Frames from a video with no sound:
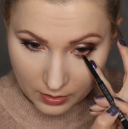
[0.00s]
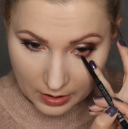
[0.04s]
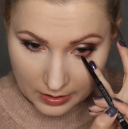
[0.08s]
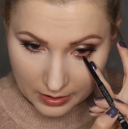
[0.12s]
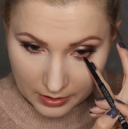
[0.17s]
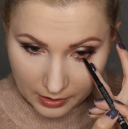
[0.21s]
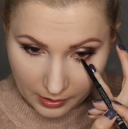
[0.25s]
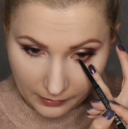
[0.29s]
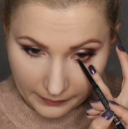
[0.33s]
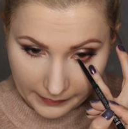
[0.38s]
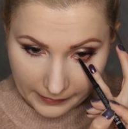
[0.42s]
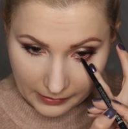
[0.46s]

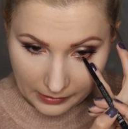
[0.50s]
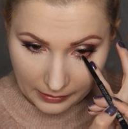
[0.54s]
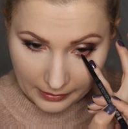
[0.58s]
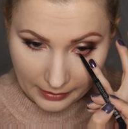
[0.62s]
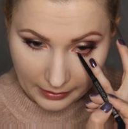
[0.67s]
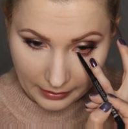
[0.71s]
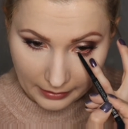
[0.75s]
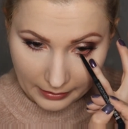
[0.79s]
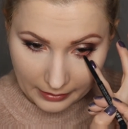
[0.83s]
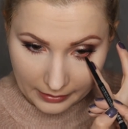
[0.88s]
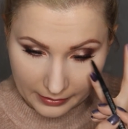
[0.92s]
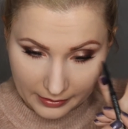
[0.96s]

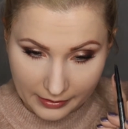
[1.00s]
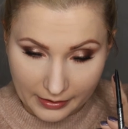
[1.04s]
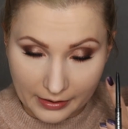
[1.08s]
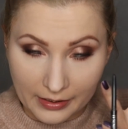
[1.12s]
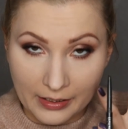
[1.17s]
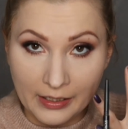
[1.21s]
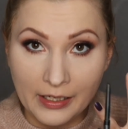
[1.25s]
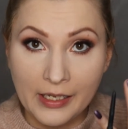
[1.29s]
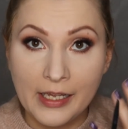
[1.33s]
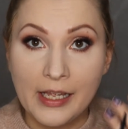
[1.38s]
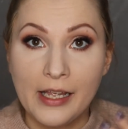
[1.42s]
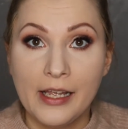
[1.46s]
strictly in
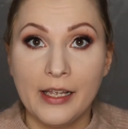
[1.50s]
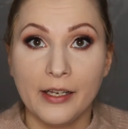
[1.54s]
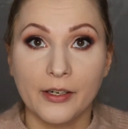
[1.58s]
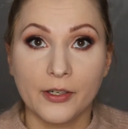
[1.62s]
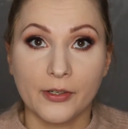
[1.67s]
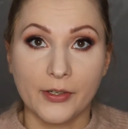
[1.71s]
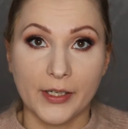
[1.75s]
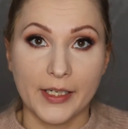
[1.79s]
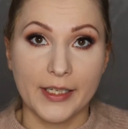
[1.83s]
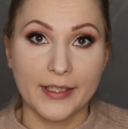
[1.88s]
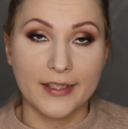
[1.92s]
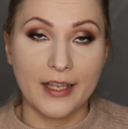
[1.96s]
the
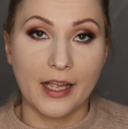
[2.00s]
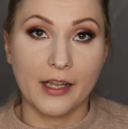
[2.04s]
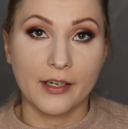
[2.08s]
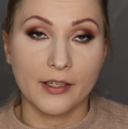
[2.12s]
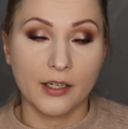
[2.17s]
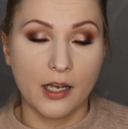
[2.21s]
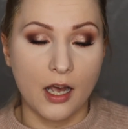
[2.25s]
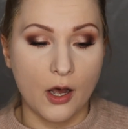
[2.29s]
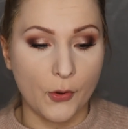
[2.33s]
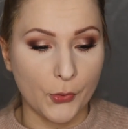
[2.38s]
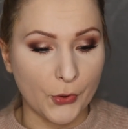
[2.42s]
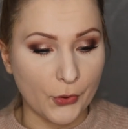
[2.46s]
crease
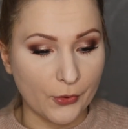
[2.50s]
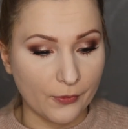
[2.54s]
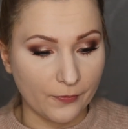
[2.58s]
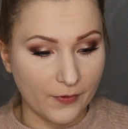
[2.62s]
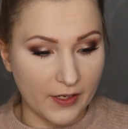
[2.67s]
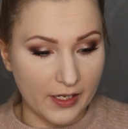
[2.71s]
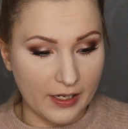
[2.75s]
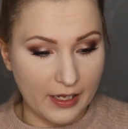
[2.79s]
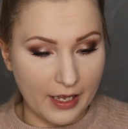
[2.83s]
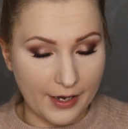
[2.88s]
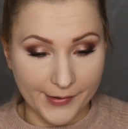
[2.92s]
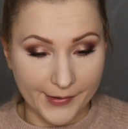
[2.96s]
and outer V